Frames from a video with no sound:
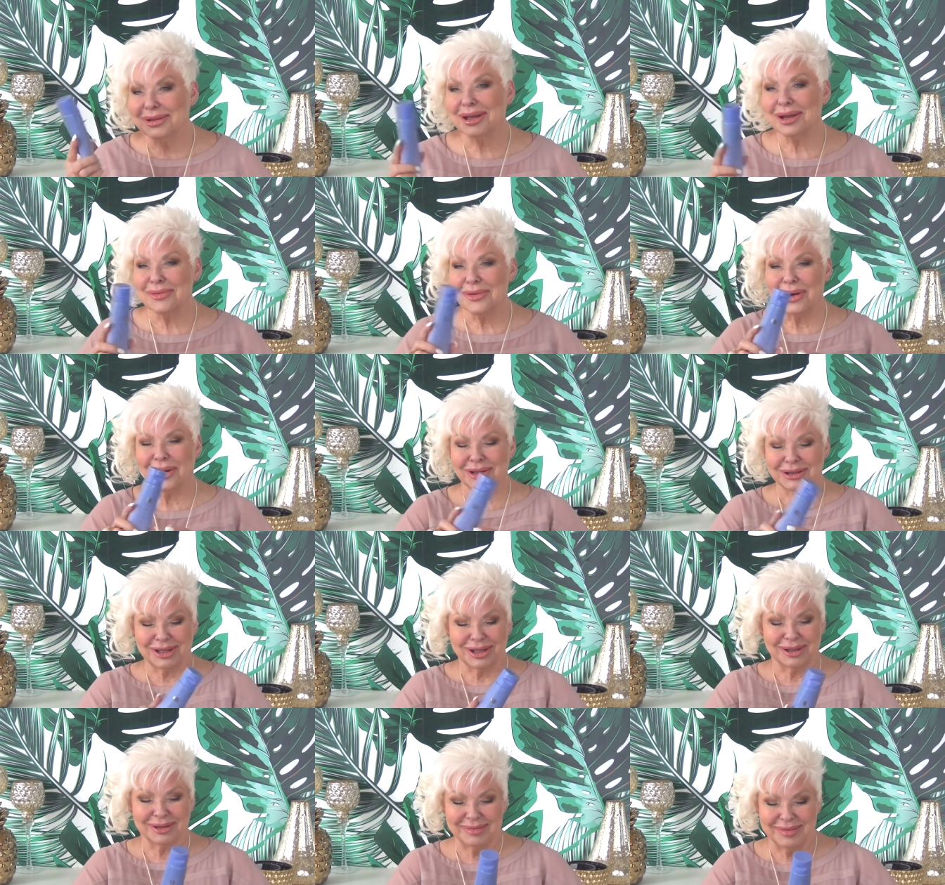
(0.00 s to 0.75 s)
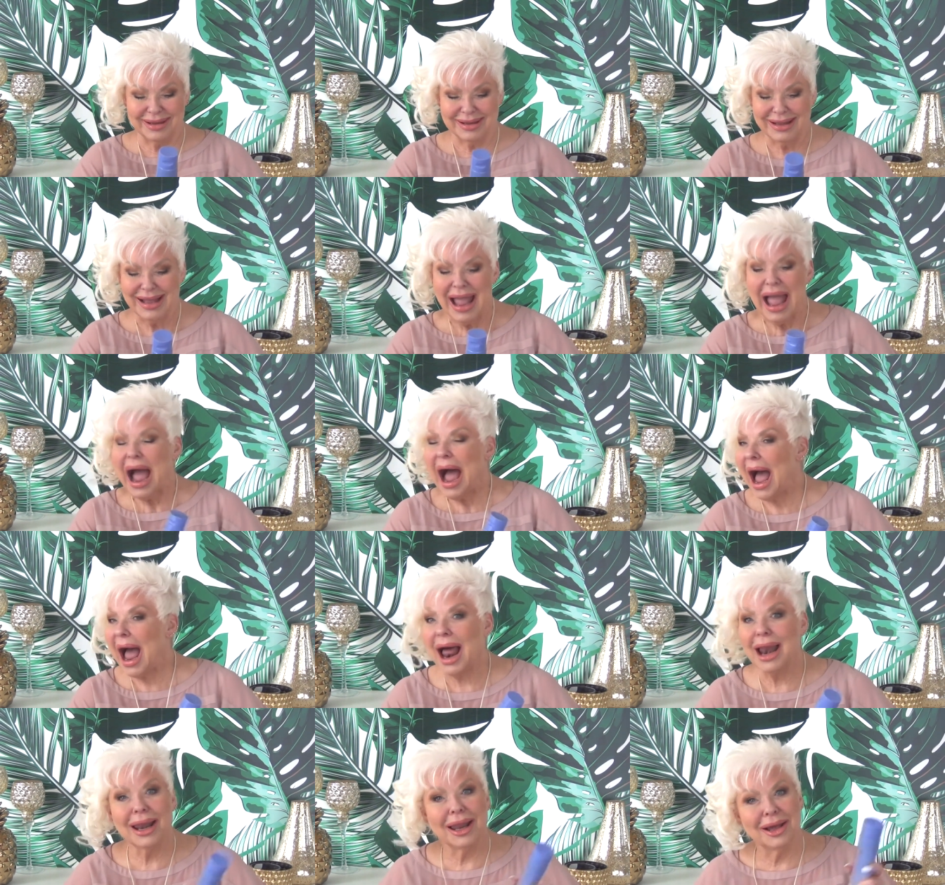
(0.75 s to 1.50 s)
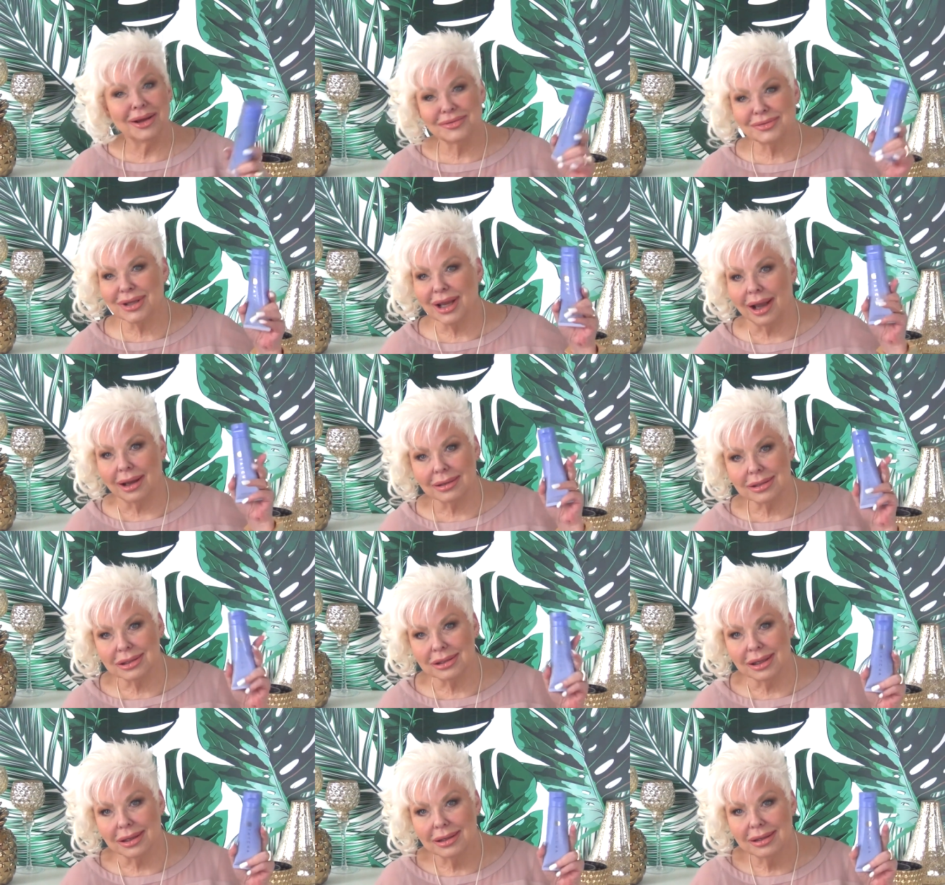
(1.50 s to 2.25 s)
They watch them. I love
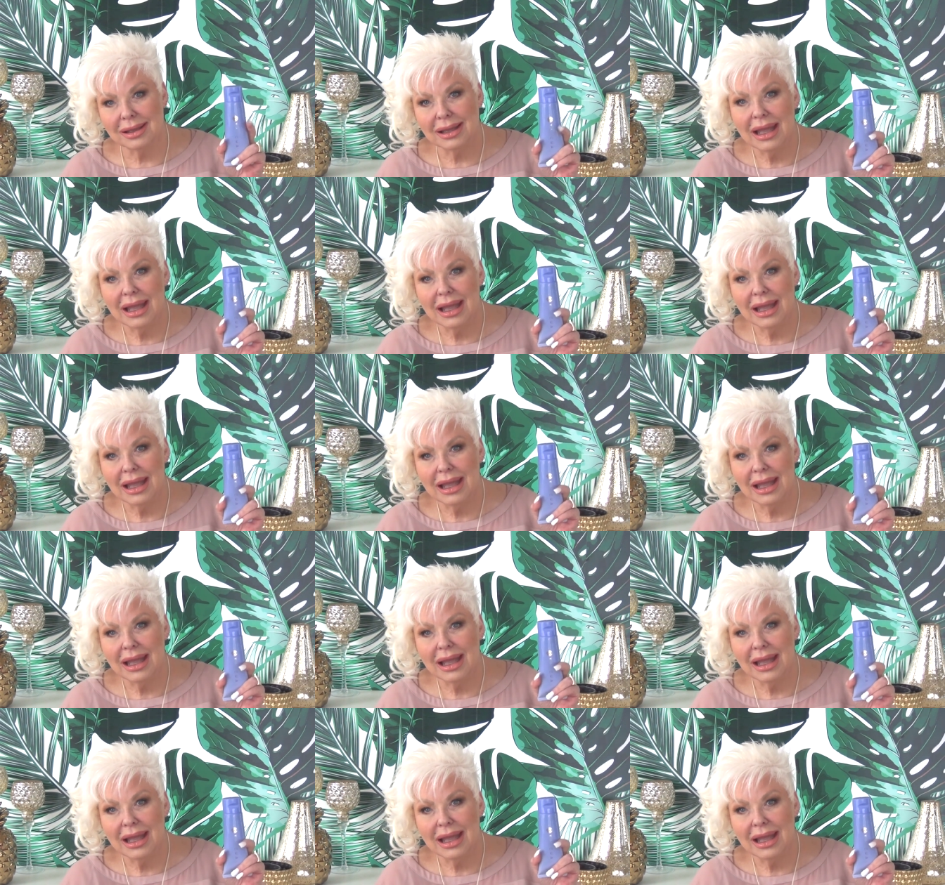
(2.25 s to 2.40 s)
Tatcha.